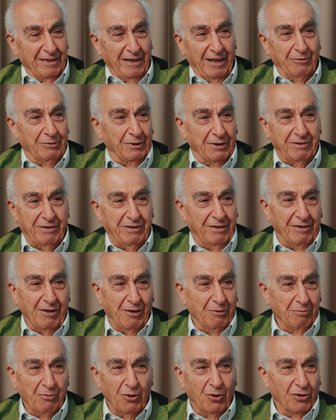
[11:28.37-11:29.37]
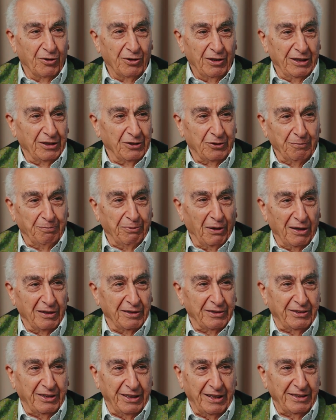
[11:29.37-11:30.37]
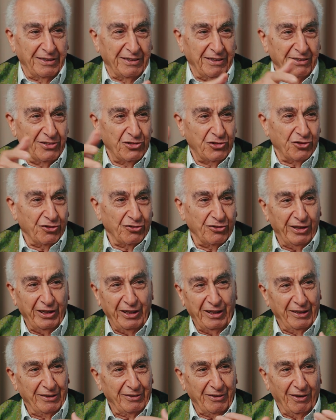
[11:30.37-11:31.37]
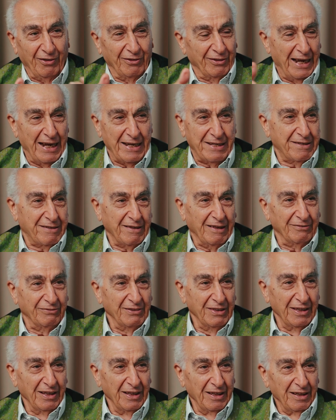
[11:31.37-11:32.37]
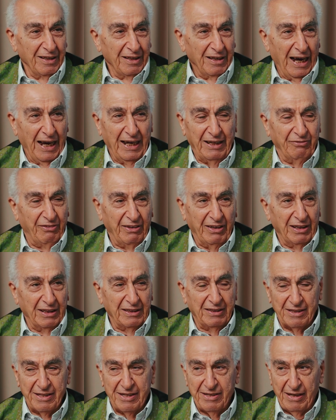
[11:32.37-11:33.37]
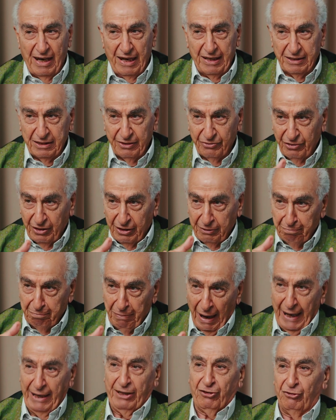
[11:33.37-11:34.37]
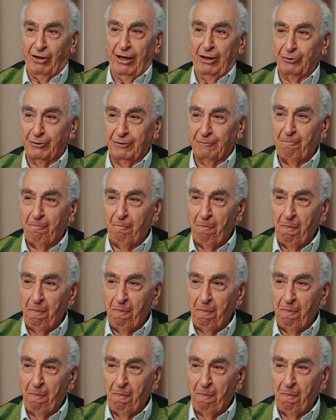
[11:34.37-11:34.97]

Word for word: I was, you know, more into politics, history, and all that stuff. I had very little scientific background.